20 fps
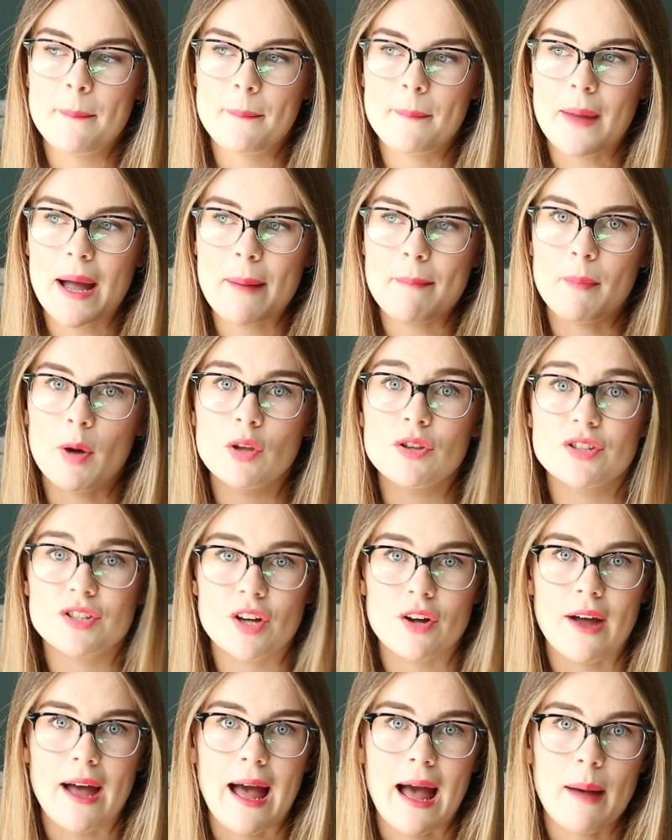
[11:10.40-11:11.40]
my
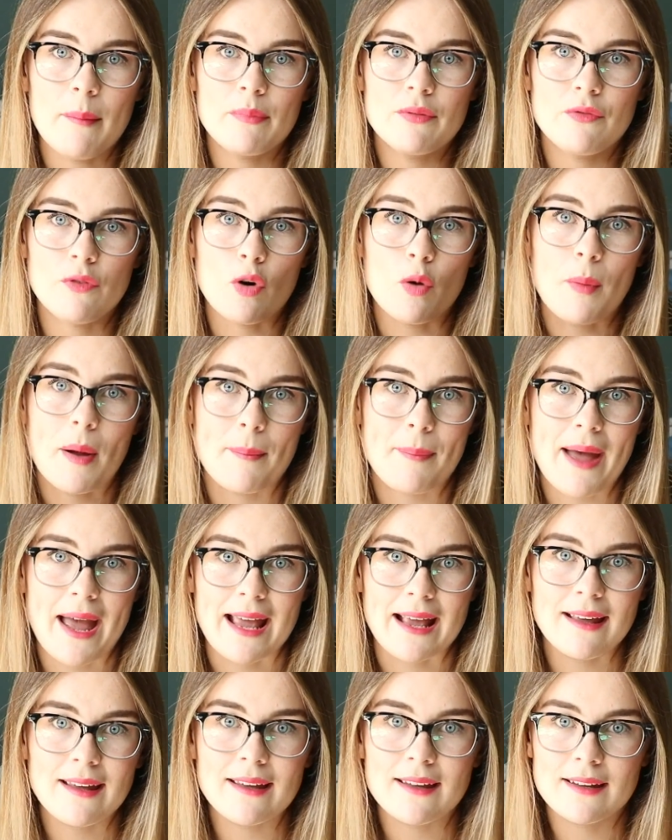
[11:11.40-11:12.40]
Monzo app for my
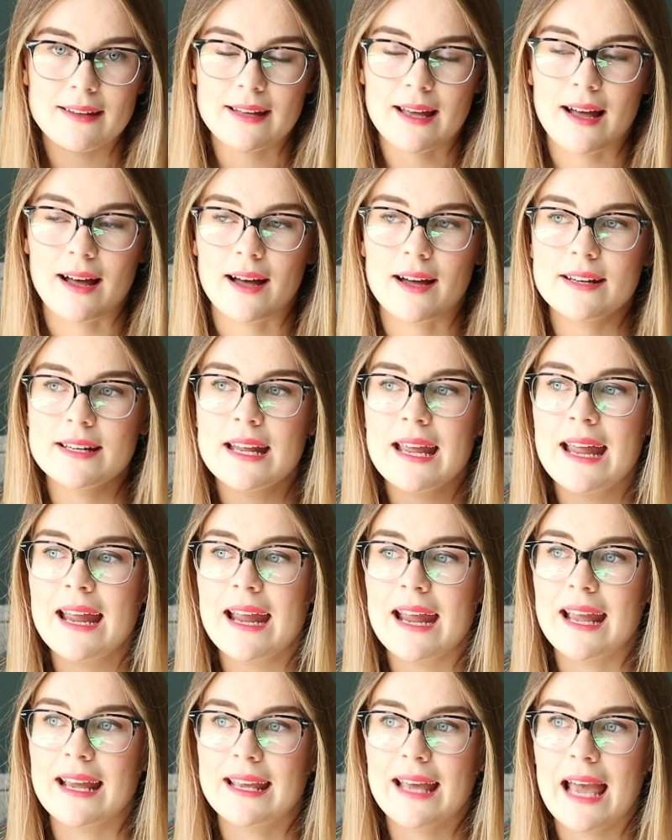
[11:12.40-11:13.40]
bank card,
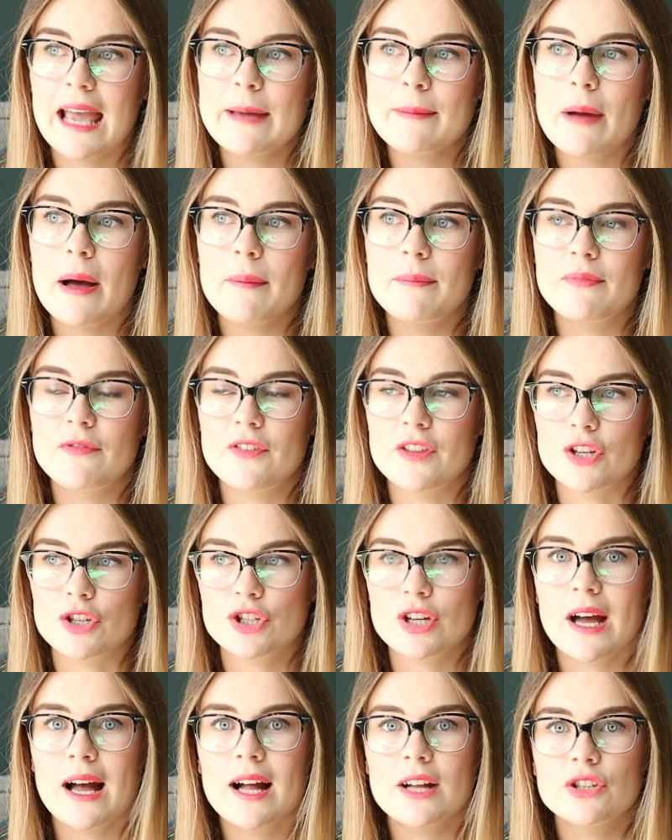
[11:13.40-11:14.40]
it came up for the
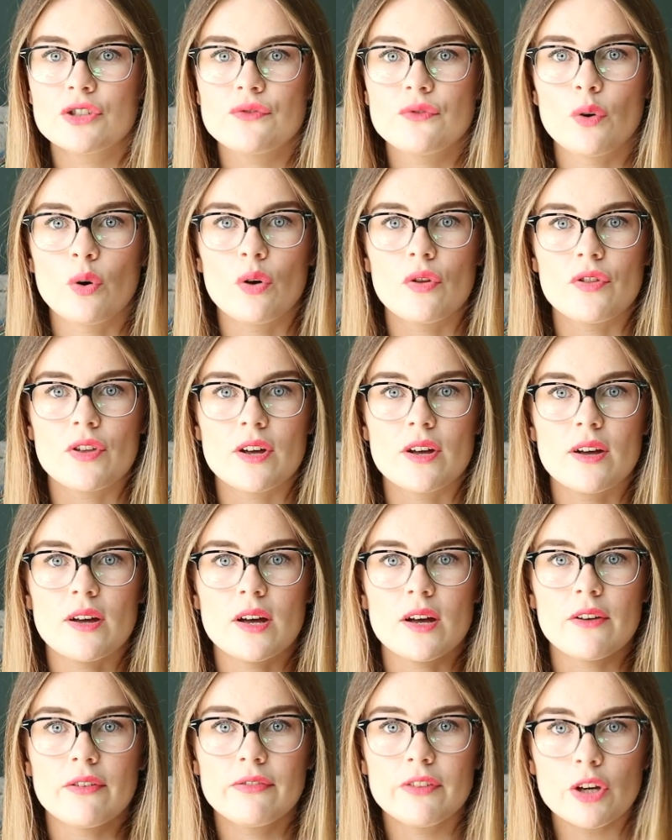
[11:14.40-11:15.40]
charge for
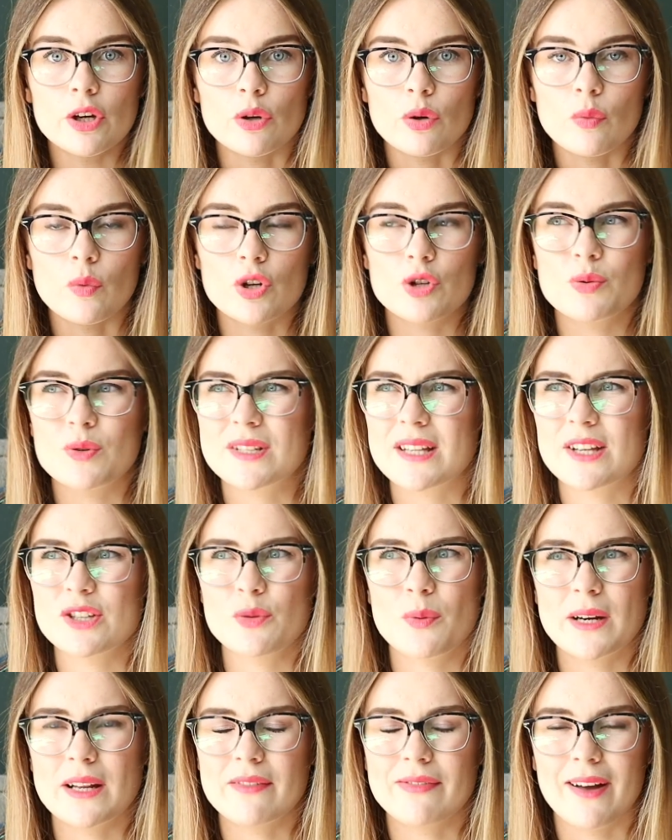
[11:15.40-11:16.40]
the fuel, which was like
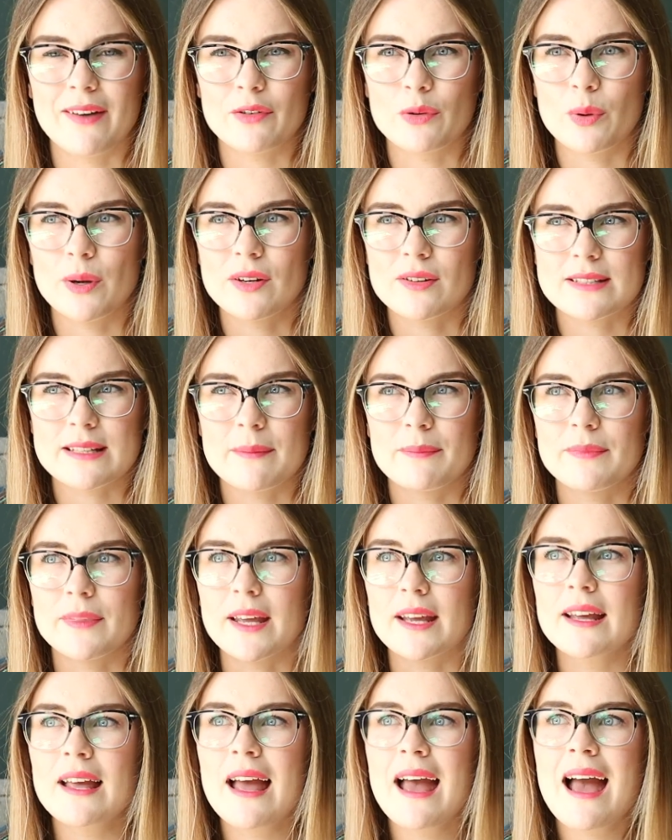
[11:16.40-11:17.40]
25 quid or
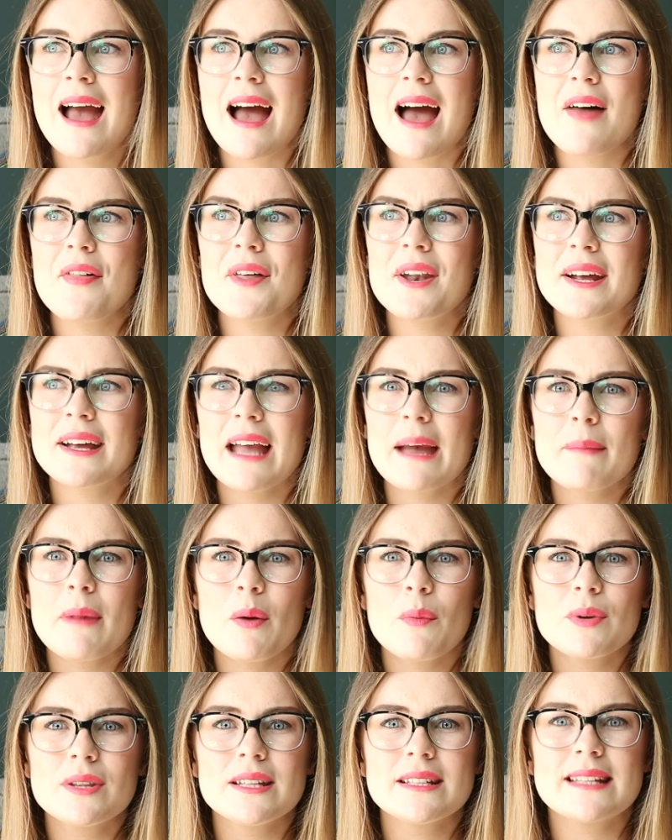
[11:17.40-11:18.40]
something, and then it came
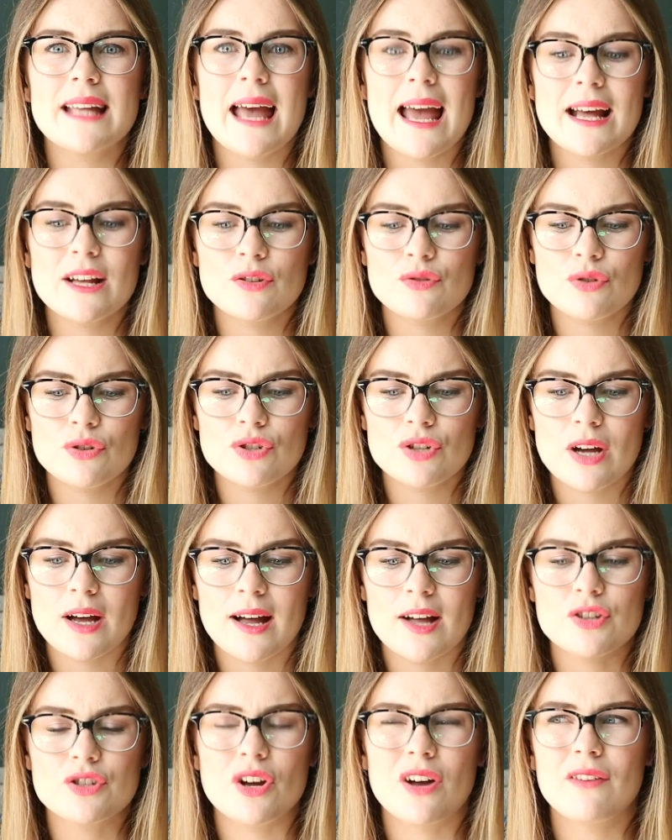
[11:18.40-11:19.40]
up with this extra
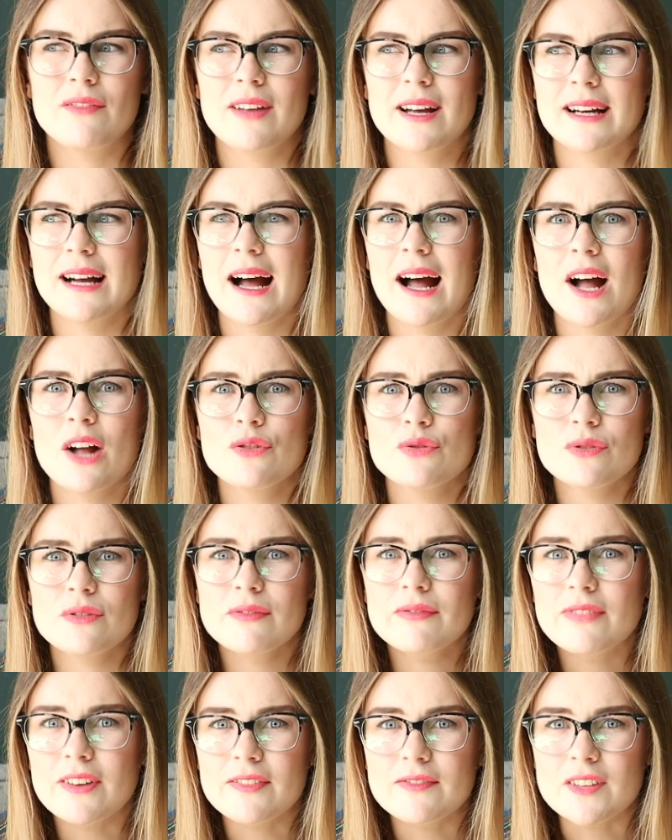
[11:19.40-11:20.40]
charge of like
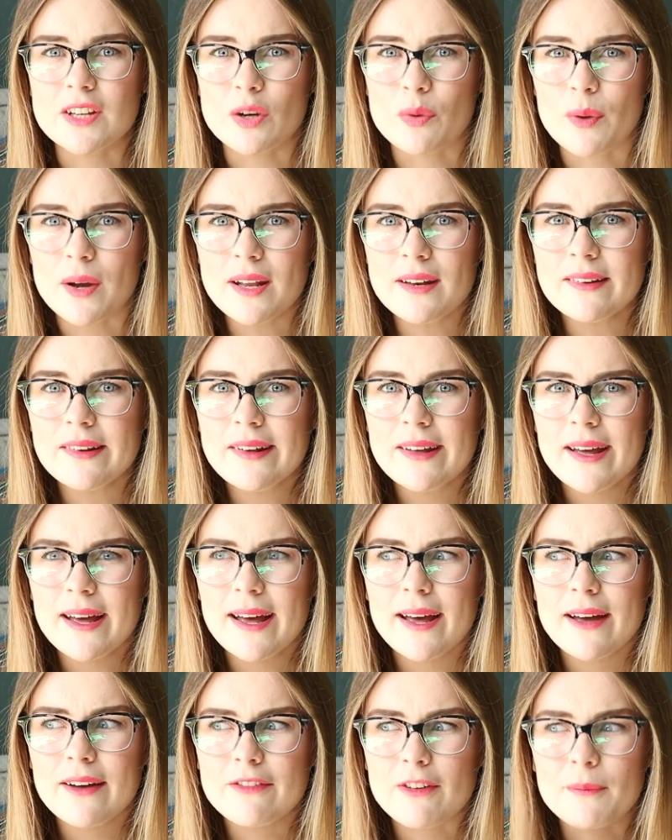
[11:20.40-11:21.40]
150 quid
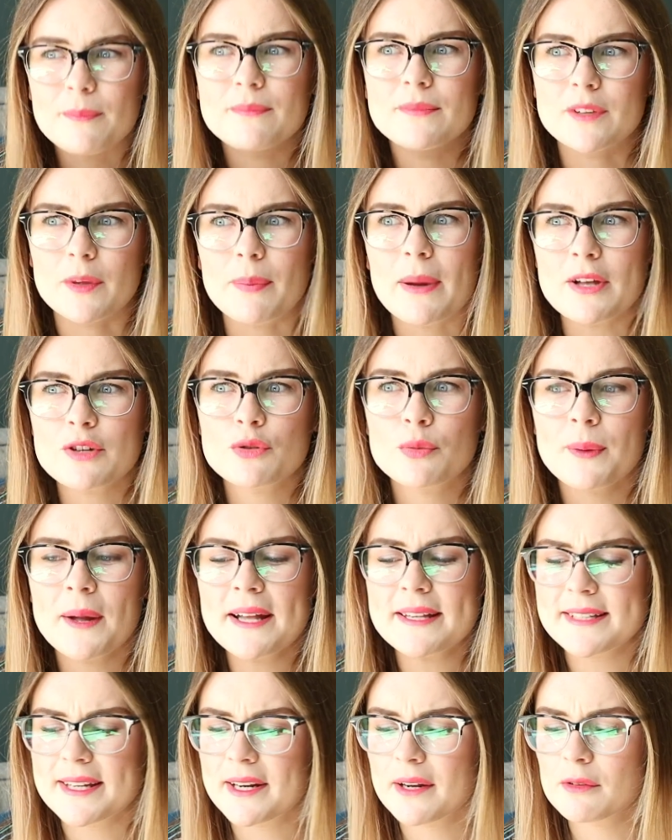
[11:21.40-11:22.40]
from the petrol
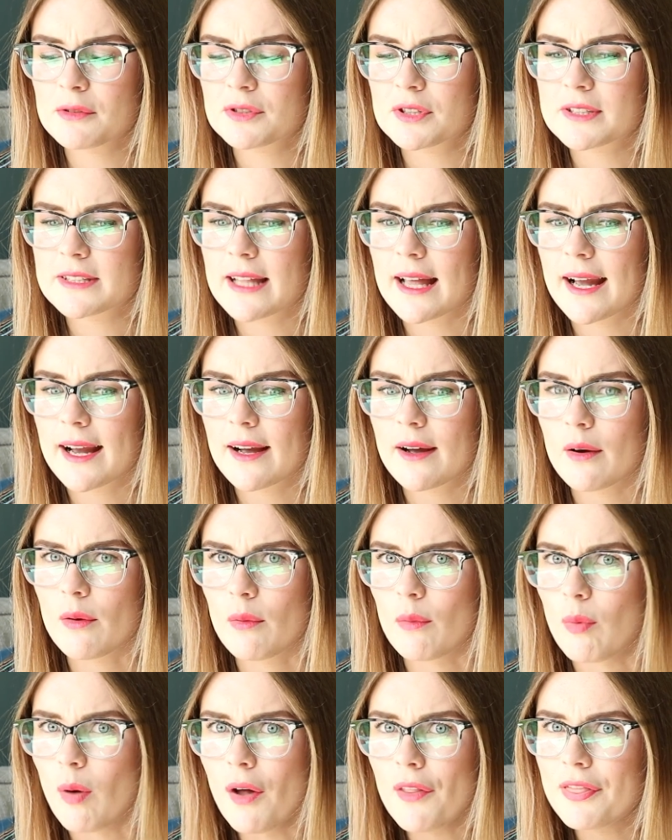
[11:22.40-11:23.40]
place, and I was just like,
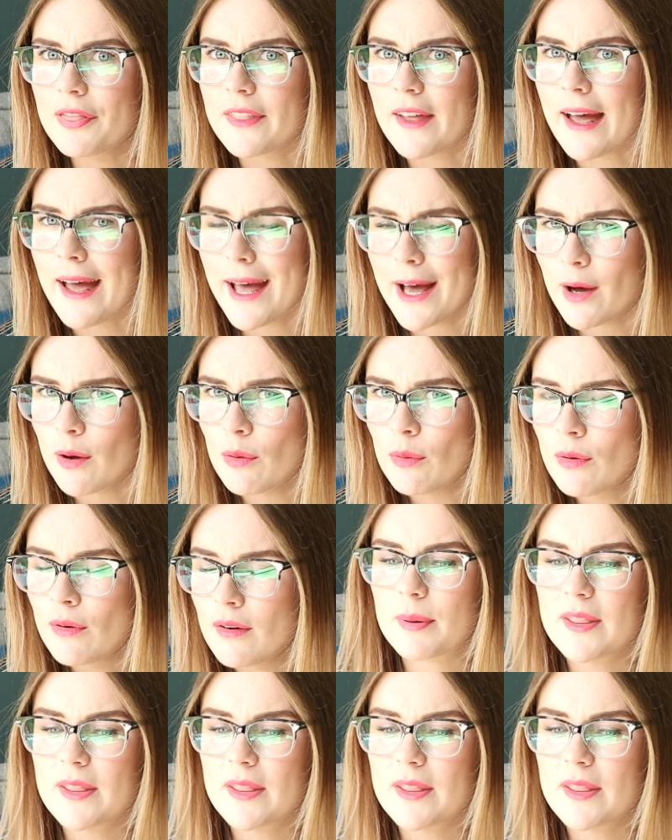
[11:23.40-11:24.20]
what the hell?